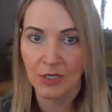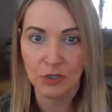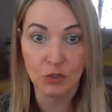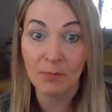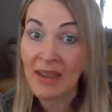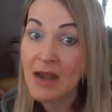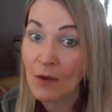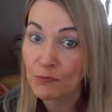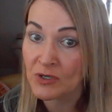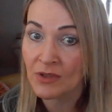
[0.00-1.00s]
you may
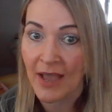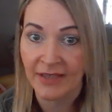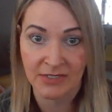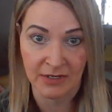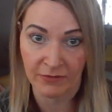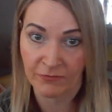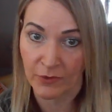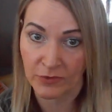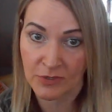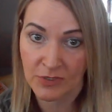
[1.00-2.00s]
not realize it at
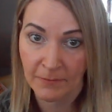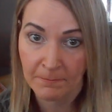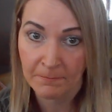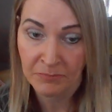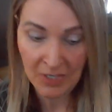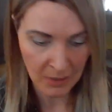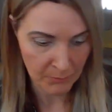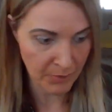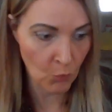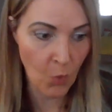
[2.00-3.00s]
first.
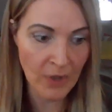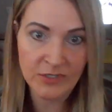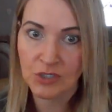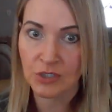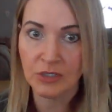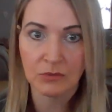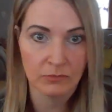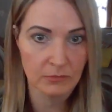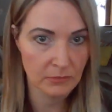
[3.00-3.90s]
But once you're